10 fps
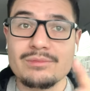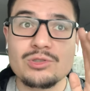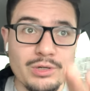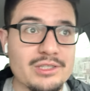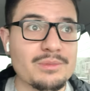
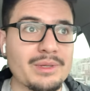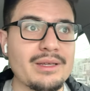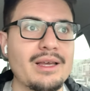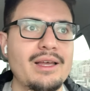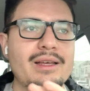Trust me,
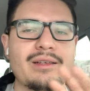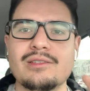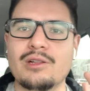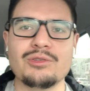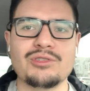because the
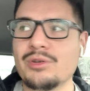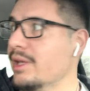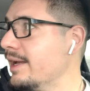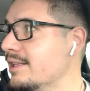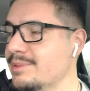closer you
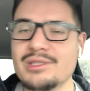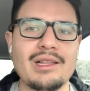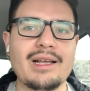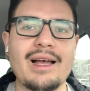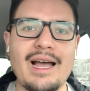get, especially
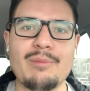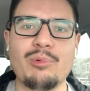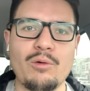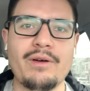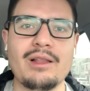like a high
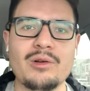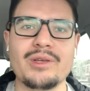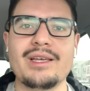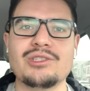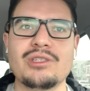profile
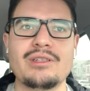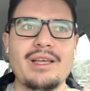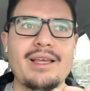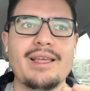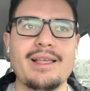location,
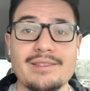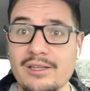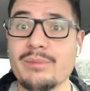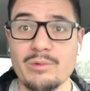it's gonna be